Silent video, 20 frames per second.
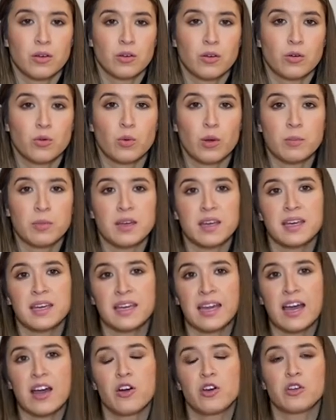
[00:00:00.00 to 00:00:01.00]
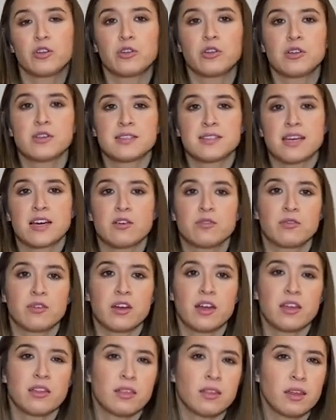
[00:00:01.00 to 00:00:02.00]
When picking out a New Year's outfit,
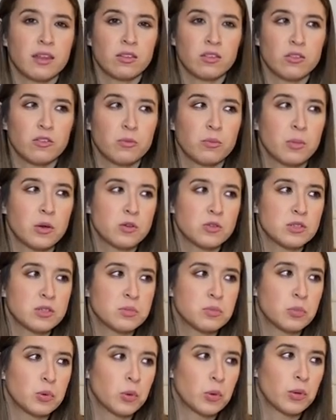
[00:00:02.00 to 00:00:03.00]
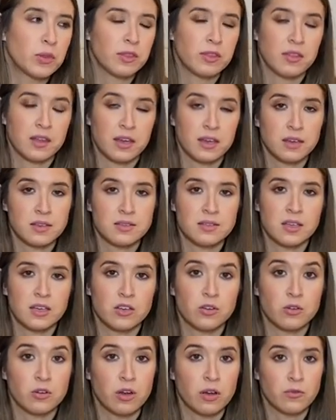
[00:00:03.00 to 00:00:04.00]
I think the most important thing is that
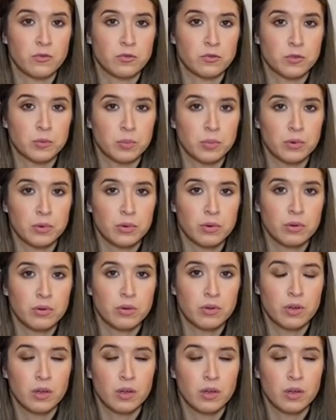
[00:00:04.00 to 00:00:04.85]
you're comfortable.